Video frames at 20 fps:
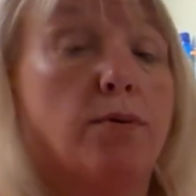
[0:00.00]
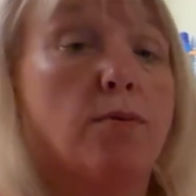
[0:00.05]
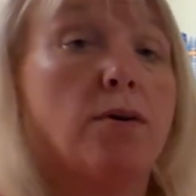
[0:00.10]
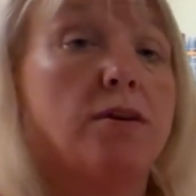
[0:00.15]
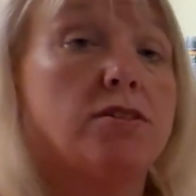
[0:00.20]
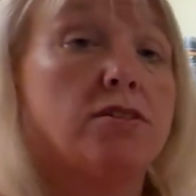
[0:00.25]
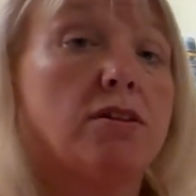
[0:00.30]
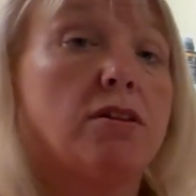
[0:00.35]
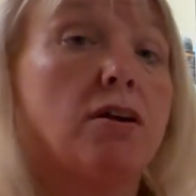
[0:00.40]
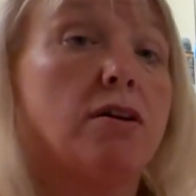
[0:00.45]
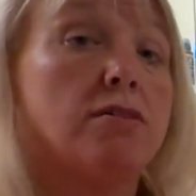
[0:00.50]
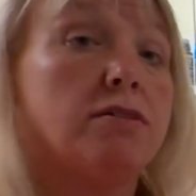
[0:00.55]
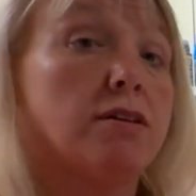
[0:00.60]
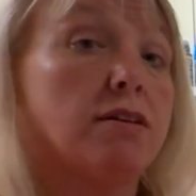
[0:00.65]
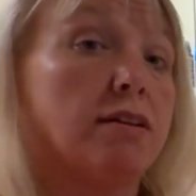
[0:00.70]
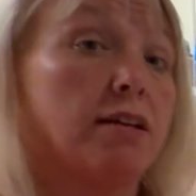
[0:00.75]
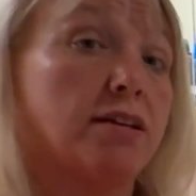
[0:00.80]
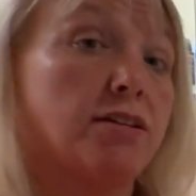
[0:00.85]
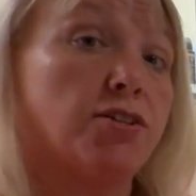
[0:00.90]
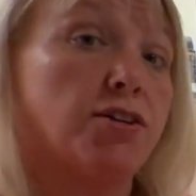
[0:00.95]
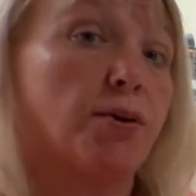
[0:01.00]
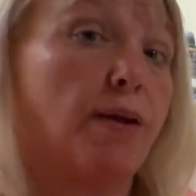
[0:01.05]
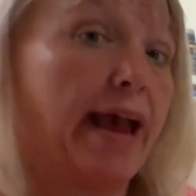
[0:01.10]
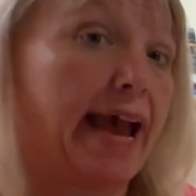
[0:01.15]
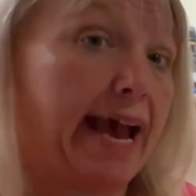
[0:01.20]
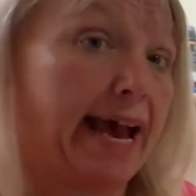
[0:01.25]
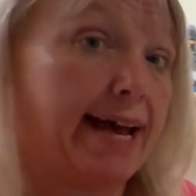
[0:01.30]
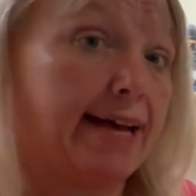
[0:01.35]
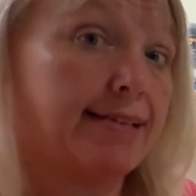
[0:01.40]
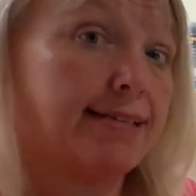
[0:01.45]
washcloths unless you
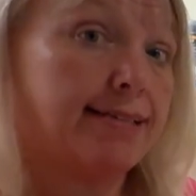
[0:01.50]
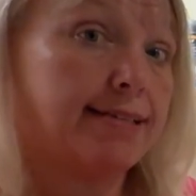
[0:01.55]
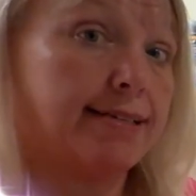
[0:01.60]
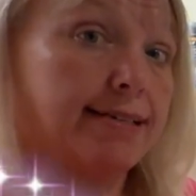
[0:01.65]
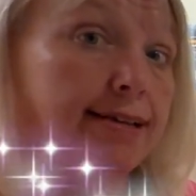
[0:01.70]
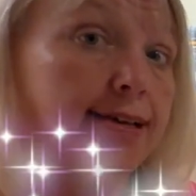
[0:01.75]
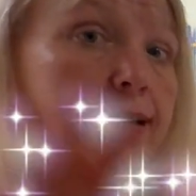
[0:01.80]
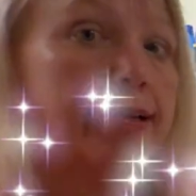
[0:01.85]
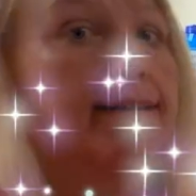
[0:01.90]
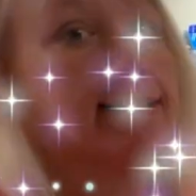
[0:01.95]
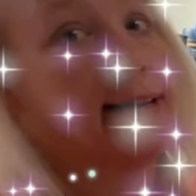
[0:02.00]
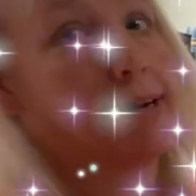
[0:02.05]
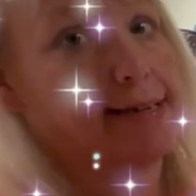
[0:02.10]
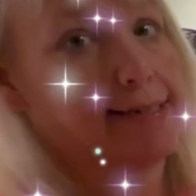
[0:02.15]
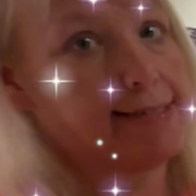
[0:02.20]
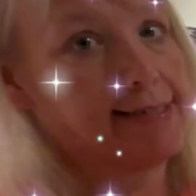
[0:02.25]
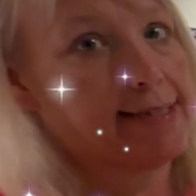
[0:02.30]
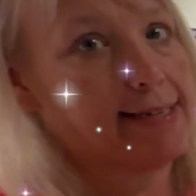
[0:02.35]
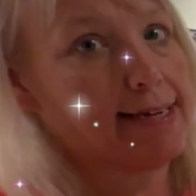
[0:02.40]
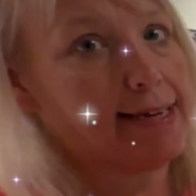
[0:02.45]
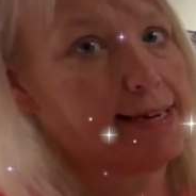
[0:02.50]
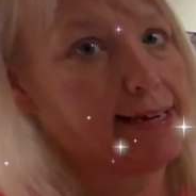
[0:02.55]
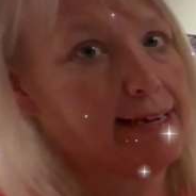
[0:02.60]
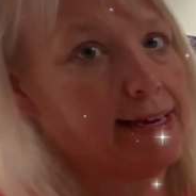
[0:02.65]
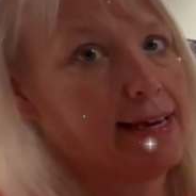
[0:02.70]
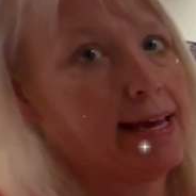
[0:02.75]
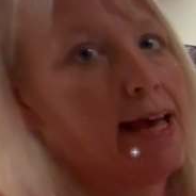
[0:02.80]
asked nicely,